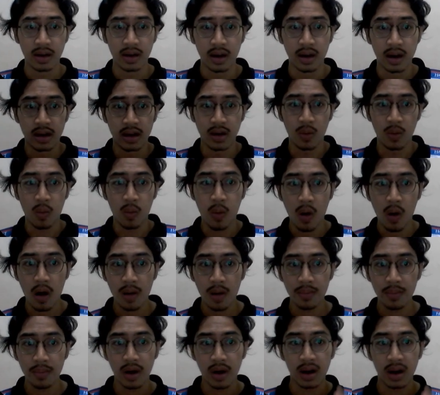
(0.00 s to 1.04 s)
the
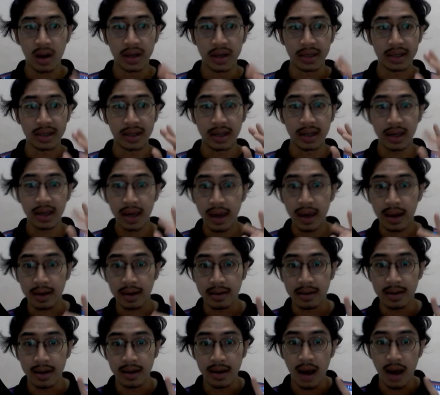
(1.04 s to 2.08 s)
warm color indicates
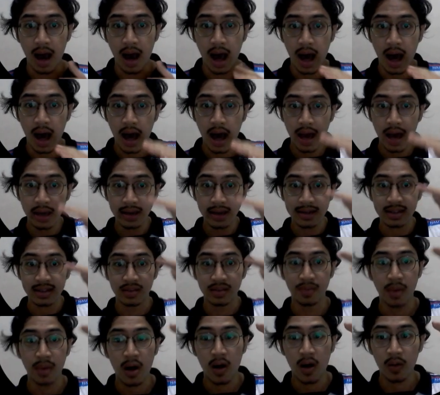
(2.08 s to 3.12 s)
that the highest
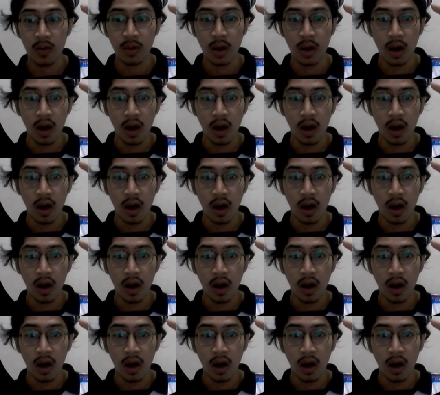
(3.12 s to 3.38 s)
amount